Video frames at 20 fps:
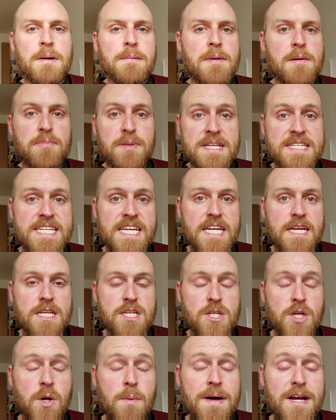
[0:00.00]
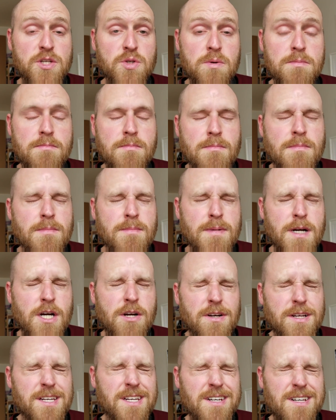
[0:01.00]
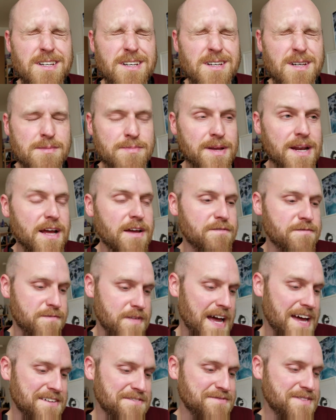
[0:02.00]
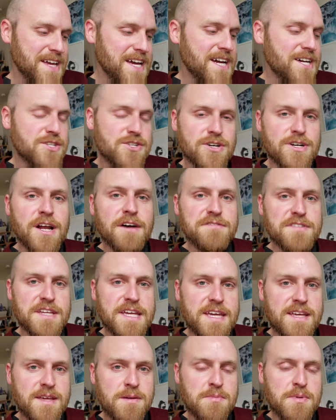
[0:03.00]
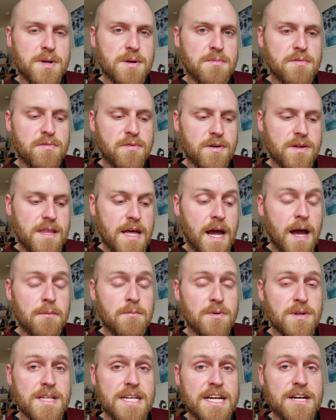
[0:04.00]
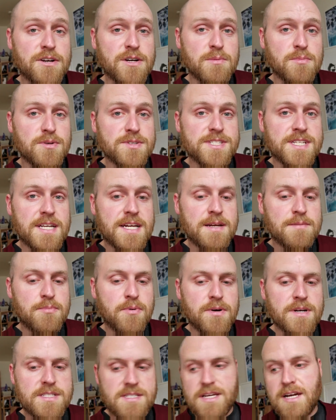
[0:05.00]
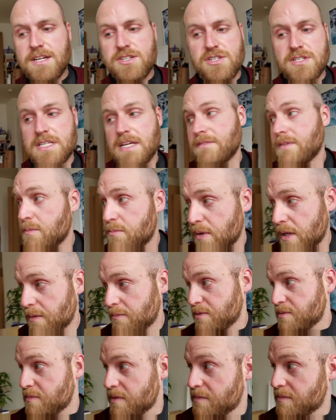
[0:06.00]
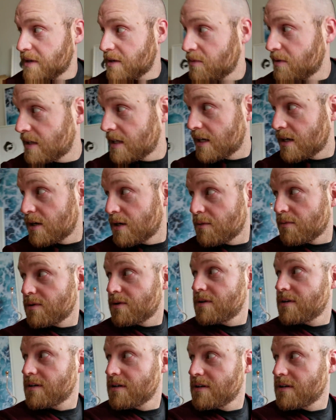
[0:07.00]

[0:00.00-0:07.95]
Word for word: bought my plane ticket to go back to America, but I, I turned off the computer before that. I'm really irritable today. Poor Natasha is having to put up with me being really irritable.